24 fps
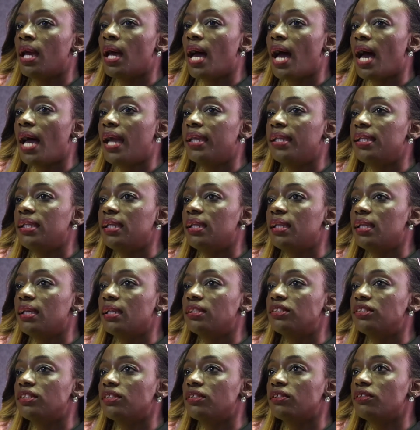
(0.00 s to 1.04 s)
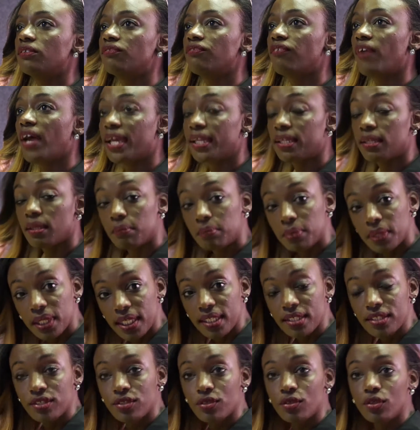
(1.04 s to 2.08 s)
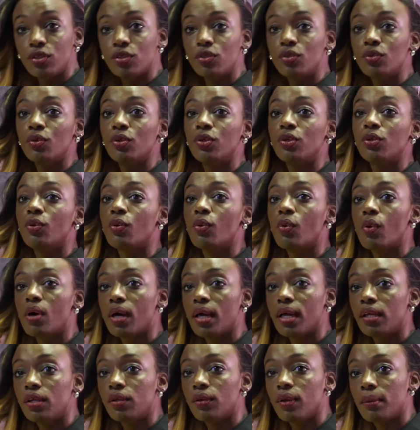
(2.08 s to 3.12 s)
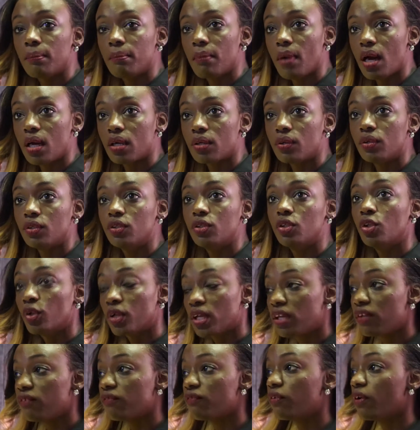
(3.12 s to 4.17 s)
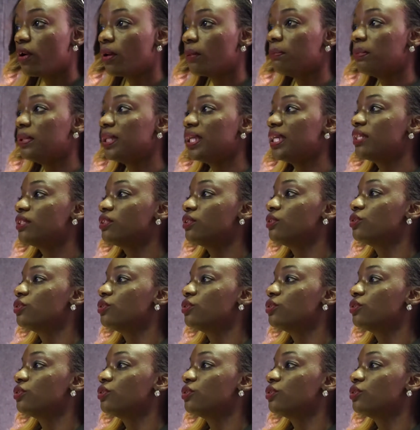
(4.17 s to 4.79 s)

I needed to find a place. So, you know, you go, you embark on looking for a place,